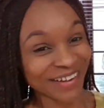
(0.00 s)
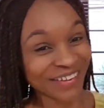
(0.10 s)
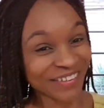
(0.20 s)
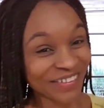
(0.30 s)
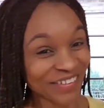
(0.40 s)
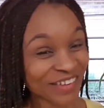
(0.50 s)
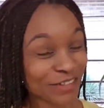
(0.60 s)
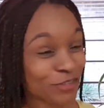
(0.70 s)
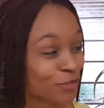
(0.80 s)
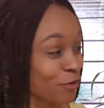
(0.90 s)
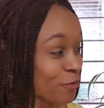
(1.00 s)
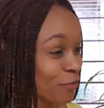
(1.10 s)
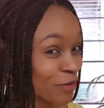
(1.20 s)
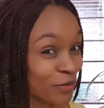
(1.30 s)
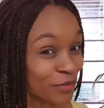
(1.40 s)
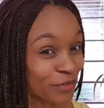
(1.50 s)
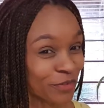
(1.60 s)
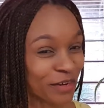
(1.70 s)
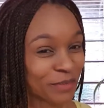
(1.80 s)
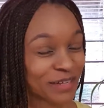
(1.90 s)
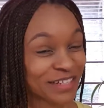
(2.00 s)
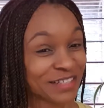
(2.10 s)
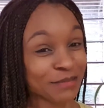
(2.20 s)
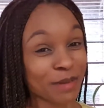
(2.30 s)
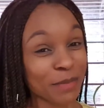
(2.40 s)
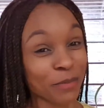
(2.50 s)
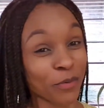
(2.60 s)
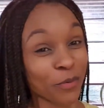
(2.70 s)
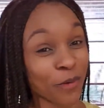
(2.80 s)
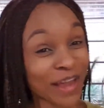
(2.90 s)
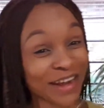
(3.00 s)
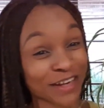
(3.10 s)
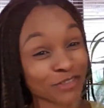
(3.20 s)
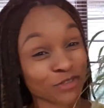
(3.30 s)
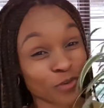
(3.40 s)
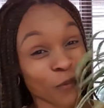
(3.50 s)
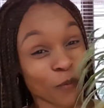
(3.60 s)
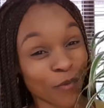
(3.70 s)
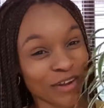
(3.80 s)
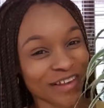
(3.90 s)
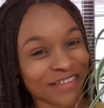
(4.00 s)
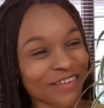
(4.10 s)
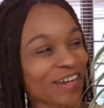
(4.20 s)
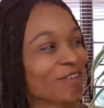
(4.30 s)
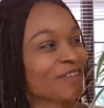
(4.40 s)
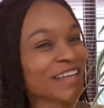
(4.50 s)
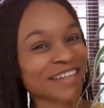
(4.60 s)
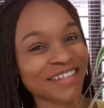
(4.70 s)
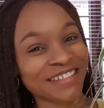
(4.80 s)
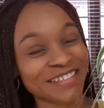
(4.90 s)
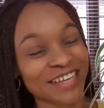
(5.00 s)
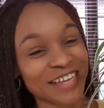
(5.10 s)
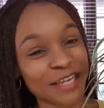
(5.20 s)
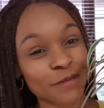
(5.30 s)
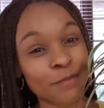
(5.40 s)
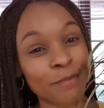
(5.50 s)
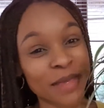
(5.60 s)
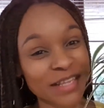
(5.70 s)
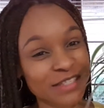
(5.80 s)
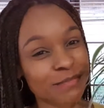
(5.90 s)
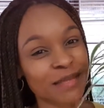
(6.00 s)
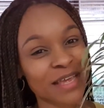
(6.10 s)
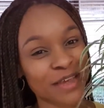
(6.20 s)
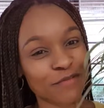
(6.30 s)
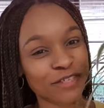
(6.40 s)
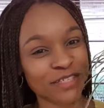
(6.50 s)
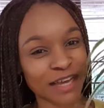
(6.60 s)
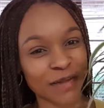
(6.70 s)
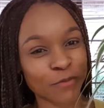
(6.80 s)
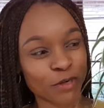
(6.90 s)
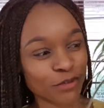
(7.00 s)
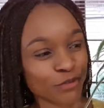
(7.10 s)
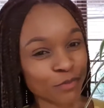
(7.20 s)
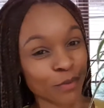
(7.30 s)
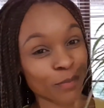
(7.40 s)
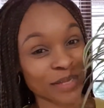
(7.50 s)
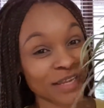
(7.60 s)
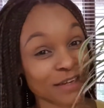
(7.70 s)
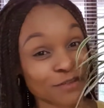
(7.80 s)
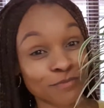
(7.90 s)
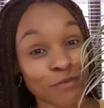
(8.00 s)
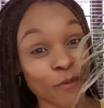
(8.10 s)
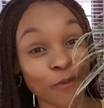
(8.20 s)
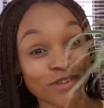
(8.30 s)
It's so beautiful. I mean, this is my pride and joy. I look at it, it makes me every time want to propagate more